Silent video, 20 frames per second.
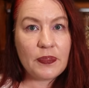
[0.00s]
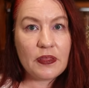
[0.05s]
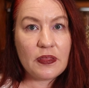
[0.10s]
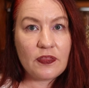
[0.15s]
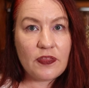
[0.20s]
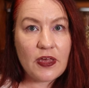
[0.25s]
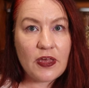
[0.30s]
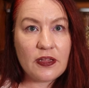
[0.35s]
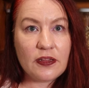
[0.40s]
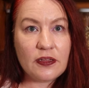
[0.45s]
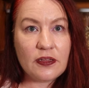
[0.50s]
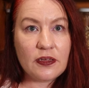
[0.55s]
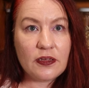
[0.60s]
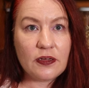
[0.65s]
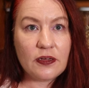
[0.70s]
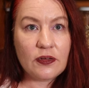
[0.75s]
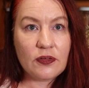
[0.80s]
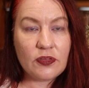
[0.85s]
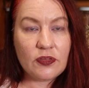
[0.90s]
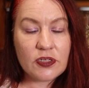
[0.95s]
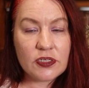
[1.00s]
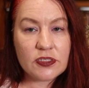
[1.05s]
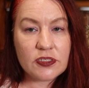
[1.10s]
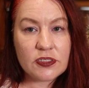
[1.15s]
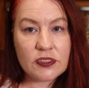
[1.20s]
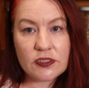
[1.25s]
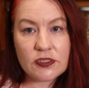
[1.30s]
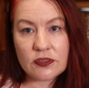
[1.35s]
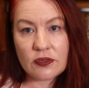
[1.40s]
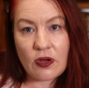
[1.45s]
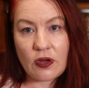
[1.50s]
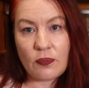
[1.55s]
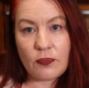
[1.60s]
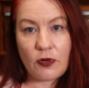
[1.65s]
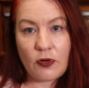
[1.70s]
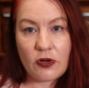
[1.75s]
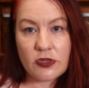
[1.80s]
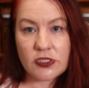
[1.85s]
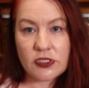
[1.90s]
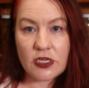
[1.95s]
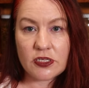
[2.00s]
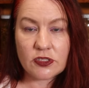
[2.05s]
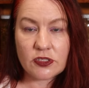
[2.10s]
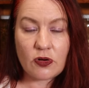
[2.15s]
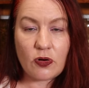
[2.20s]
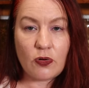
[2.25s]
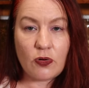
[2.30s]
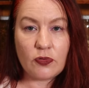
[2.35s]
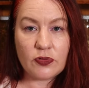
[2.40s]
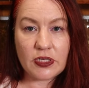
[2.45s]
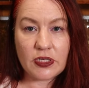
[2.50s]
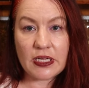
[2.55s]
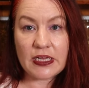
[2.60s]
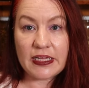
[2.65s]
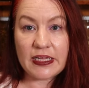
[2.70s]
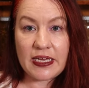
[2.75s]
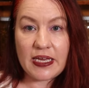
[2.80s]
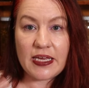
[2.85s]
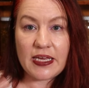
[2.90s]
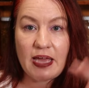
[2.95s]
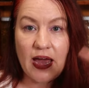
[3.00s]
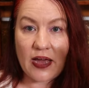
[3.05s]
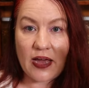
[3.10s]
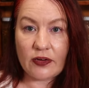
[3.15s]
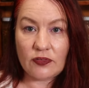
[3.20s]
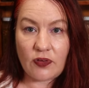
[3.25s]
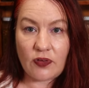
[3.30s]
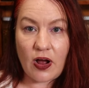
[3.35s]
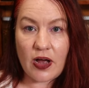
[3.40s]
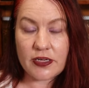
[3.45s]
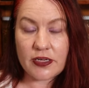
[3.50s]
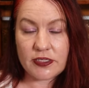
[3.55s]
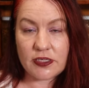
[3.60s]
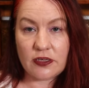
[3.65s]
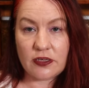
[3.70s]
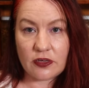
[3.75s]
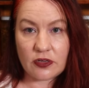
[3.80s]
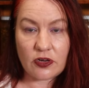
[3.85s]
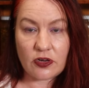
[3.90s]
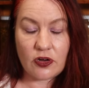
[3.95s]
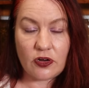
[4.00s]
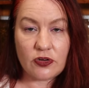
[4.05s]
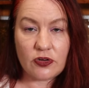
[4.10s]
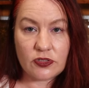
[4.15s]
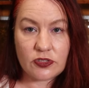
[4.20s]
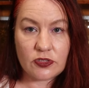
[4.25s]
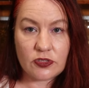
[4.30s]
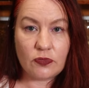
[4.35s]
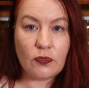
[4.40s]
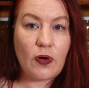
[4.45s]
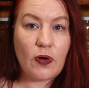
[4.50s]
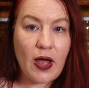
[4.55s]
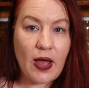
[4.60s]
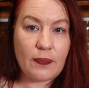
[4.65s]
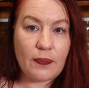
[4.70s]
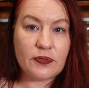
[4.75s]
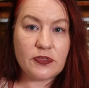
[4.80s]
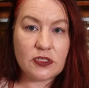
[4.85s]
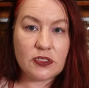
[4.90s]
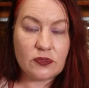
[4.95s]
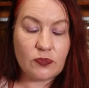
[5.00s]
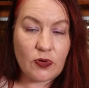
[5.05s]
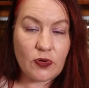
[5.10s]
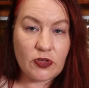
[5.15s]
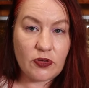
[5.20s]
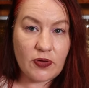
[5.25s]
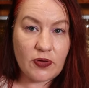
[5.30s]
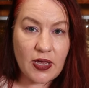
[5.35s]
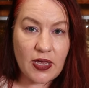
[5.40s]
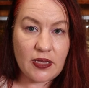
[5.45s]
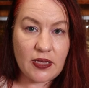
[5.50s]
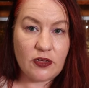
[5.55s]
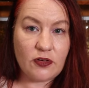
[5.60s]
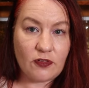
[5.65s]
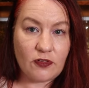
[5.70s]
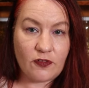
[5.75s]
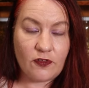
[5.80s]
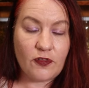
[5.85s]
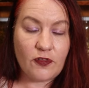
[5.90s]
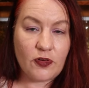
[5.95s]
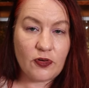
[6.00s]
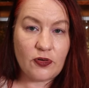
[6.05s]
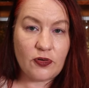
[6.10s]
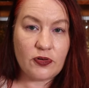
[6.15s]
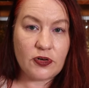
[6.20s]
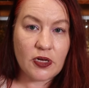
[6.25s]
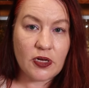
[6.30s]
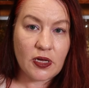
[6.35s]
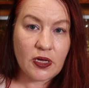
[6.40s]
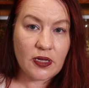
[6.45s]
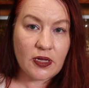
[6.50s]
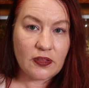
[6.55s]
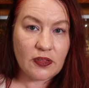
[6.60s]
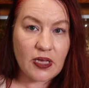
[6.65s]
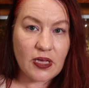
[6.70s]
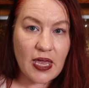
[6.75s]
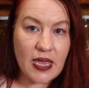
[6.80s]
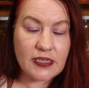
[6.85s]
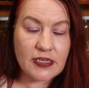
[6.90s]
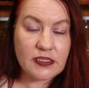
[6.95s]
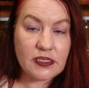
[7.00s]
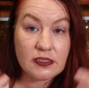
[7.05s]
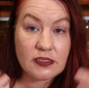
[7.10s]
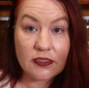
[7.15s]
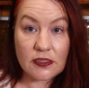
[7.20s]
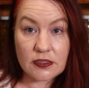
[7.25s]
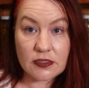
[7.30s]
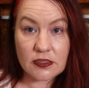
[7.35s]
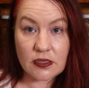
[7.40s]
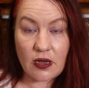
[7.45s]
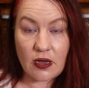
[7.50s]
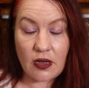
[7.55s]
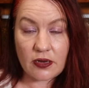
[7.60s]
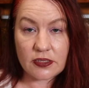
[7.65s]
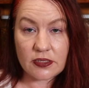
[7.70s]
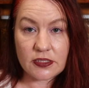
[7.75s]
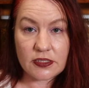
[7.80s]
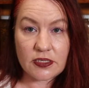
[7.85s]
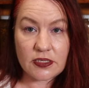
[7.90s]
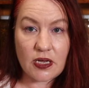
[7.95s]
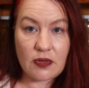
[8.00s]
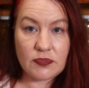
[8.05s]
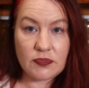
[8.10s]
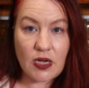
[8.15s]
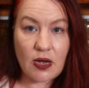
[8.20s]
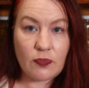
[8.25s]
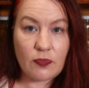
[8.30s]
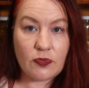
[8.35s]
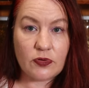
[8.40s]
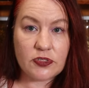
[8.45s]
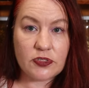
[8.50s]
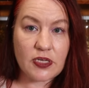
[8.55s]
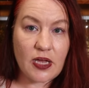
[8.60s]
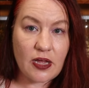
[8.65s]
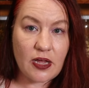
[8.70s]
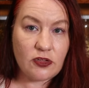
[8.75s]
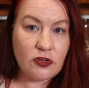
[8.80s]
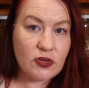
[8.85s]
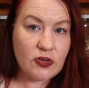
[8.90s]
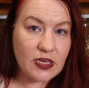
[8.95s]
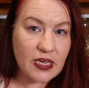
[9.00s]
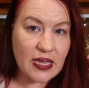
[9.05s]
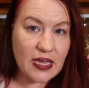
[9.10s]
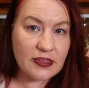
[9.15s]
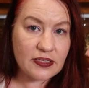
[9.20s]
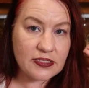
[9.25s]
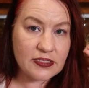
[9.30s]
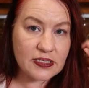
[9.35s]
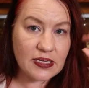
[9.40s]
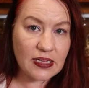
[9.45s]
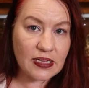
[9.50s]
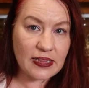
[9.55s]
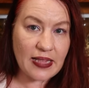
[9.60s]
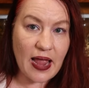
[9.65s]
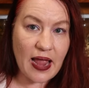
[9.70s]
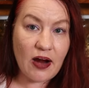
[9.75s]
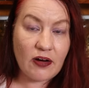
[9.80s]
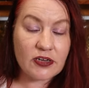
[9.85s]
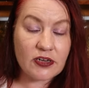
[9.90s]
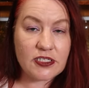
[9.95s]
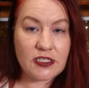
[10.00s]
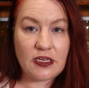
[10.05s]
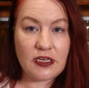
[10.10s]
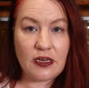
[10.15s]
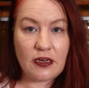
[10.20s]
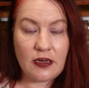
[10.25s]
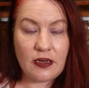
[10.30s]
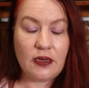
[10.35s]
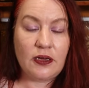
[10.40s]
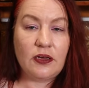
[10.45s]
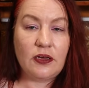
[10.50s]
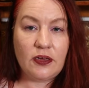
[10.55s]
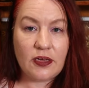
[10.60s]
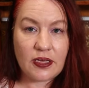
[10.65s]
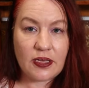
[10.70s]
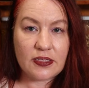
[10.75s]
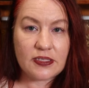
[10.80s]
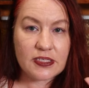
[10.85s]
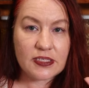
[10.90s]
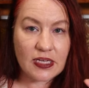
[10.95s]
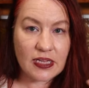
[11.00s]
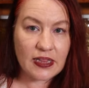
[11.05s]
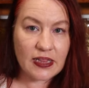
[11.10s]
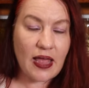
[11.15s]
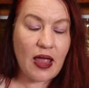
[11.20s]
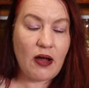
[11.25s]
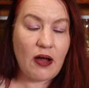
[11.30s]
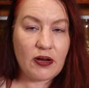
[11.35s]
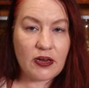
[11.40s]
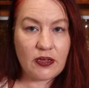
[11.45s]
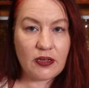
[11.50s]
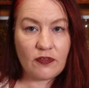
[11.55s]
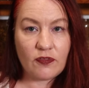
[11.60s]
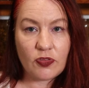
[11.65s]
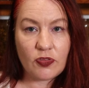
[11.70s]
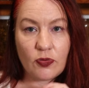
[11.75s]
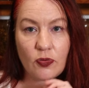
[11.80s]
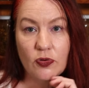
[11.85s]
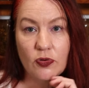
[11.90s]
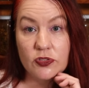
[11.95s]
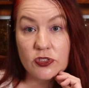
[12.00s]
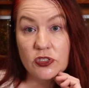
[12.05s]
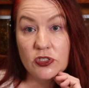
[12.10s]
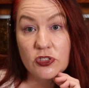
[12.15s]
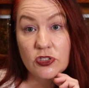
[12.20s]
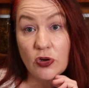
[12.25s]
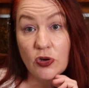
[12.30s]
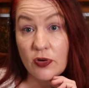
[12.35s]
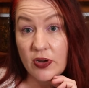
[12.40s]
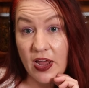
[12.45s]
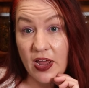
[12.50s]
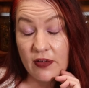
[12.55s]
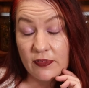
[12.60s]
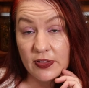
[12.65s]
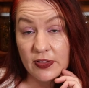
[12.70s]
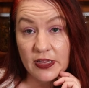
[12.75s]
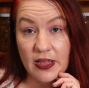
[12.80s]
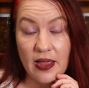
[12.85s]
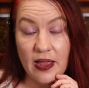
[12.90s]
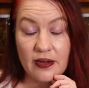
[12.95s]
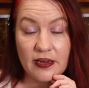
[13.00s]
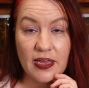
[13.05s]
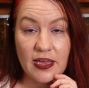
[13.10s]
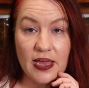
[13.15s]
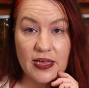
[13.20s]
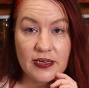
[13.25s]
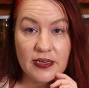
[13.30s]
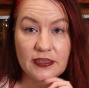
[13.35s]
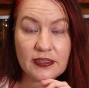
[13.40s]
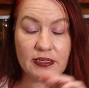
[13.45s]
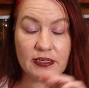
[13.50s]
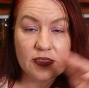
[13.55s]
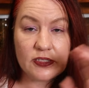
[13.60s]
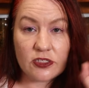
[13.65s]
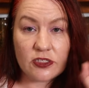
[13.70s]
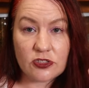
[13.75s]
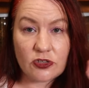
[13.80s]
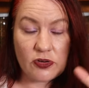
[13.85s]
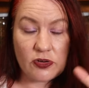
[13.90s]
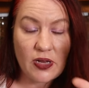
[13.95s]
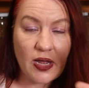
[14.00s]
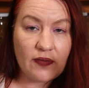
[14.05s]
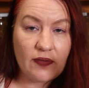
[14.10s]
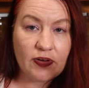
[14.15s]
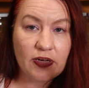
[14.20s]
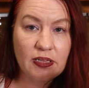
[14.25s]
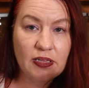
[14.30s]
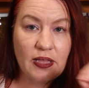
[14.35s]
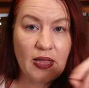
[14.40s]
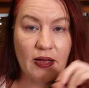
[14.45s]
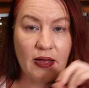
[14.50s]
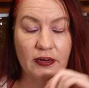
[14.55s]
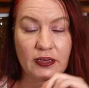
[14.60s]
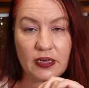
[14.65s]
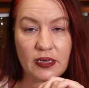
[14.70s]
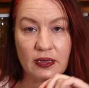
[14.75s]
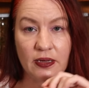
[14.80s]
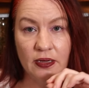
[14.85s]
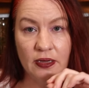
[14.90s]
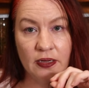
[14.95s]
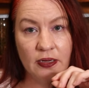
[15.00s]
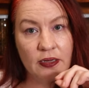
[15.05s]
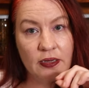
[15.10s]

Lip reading: then this process called the clear yang rising occurs. So what happens is when you eat your food, the essences are kind of steamed upwards and you get this clarity. You get this clarity of thoughts. You don't have cloudy headedness. You don't have a cloudy,